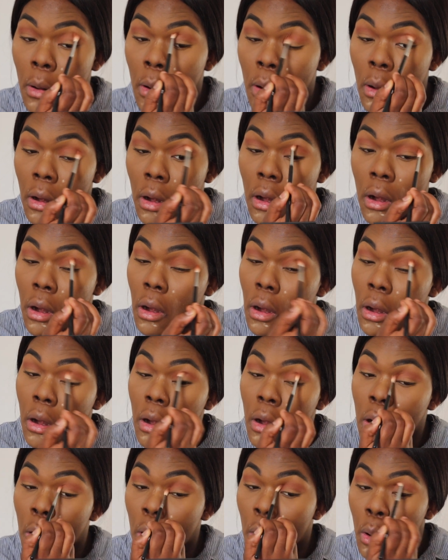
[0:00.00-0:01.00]
So you
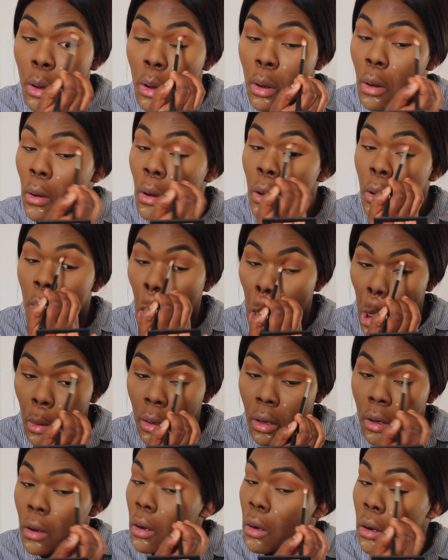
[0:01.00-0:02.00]
use the dark one,
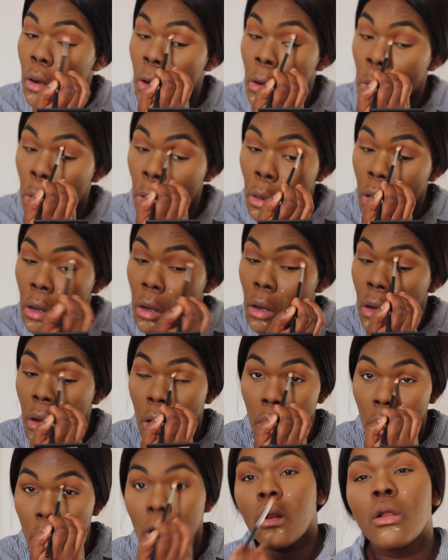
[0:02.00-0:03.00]
You know,
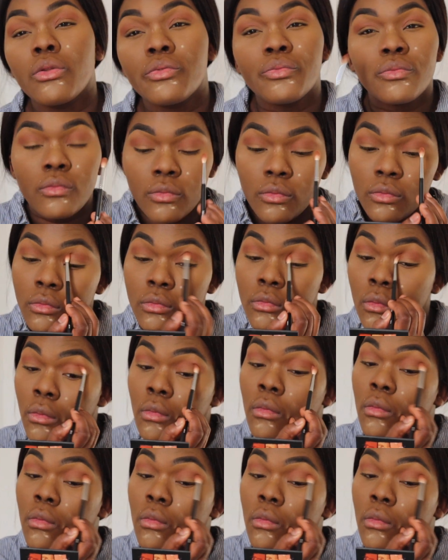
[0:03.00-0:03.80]
this is not necessarily